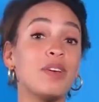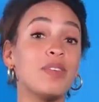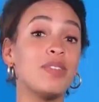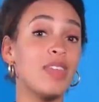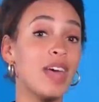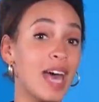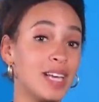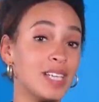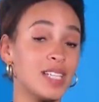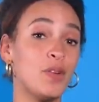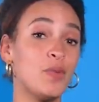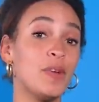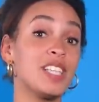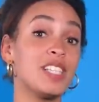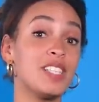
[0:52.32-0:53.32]
know that,
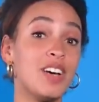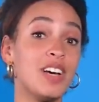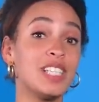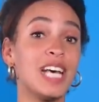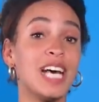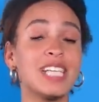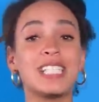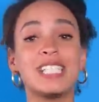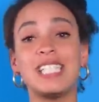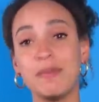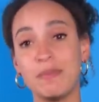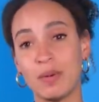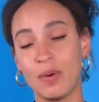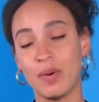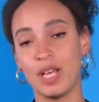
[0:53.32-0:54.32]
we can start to ask
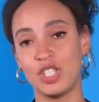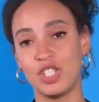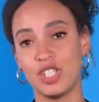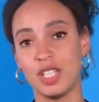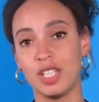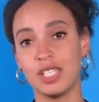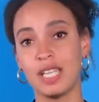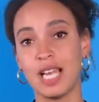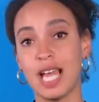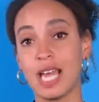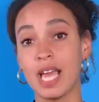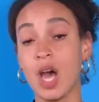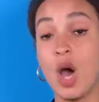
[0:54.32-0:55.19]
deeper questions like